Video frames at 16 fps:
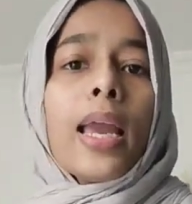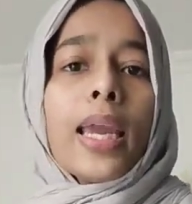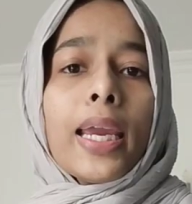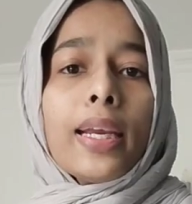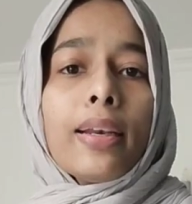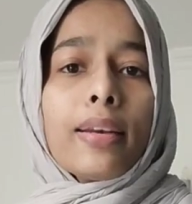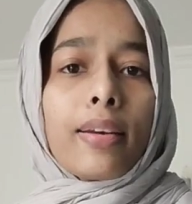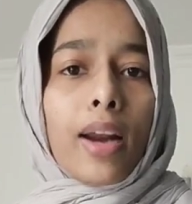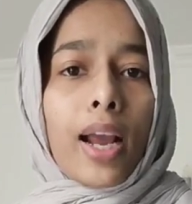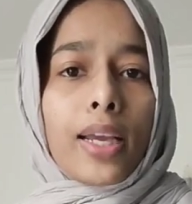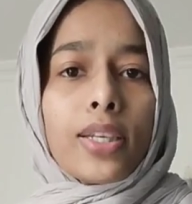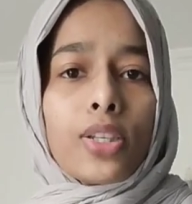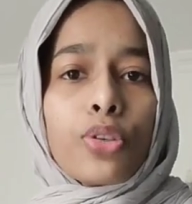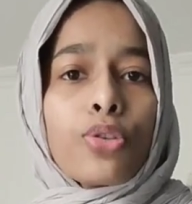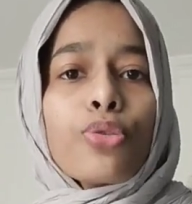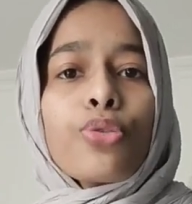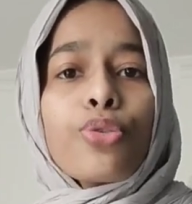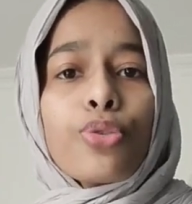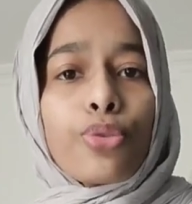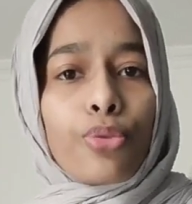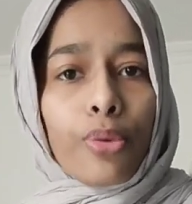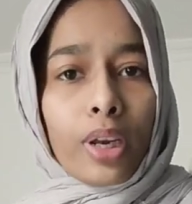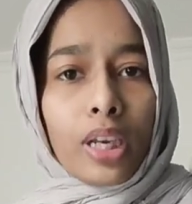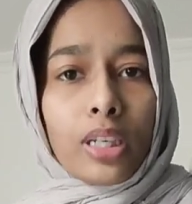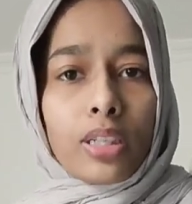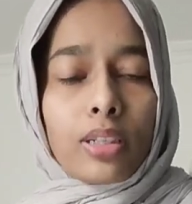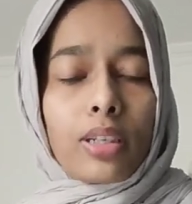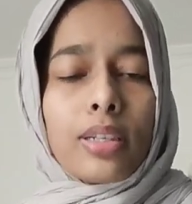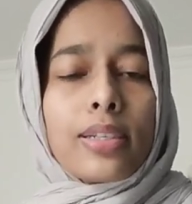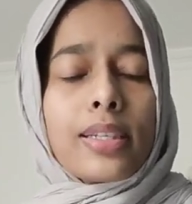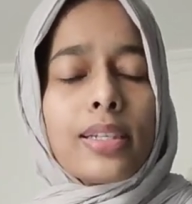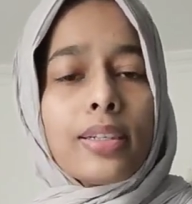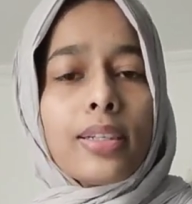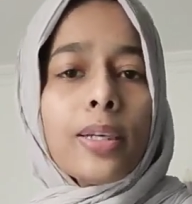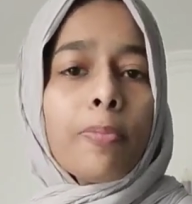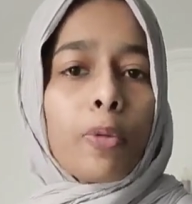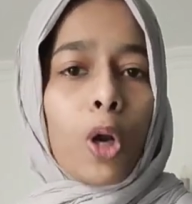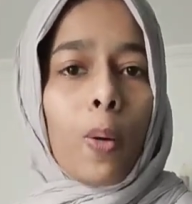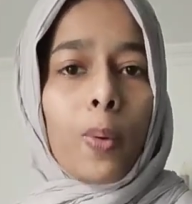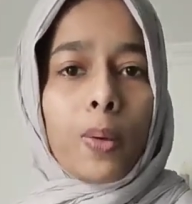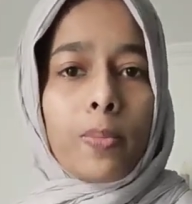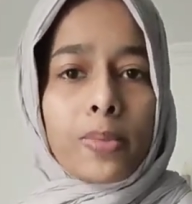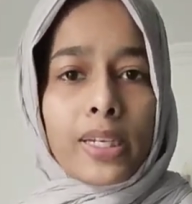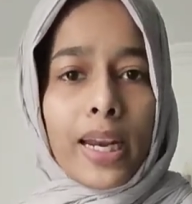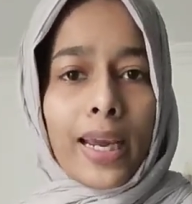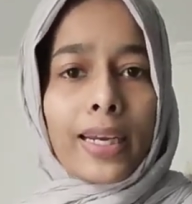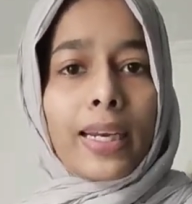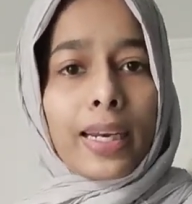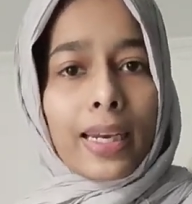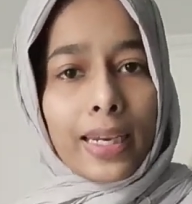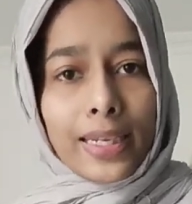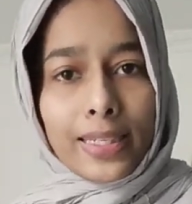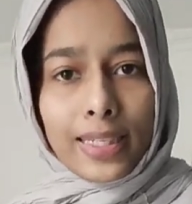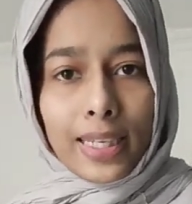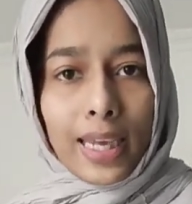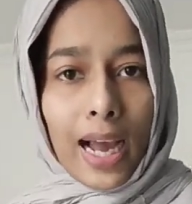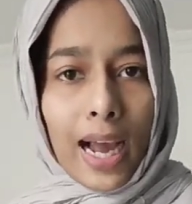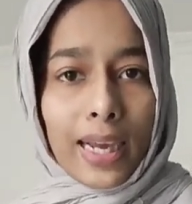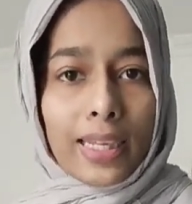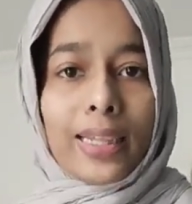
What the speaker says: It tries to treat certain problems like lazy eye,